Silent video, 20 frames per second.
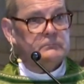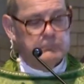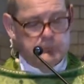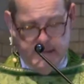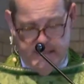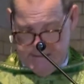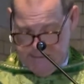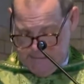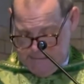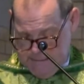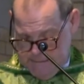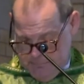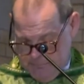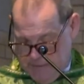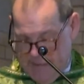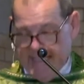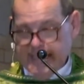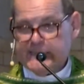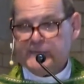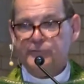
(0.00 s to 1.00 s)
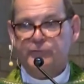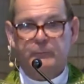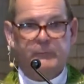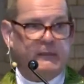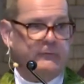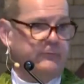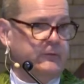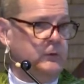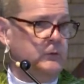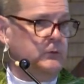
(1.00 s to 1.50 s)
This
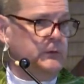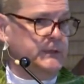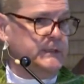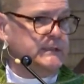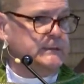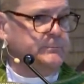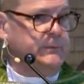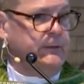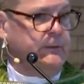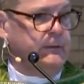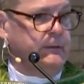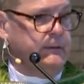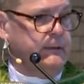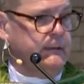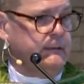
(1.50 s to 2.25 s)
blasphemy of the Holy Spirit,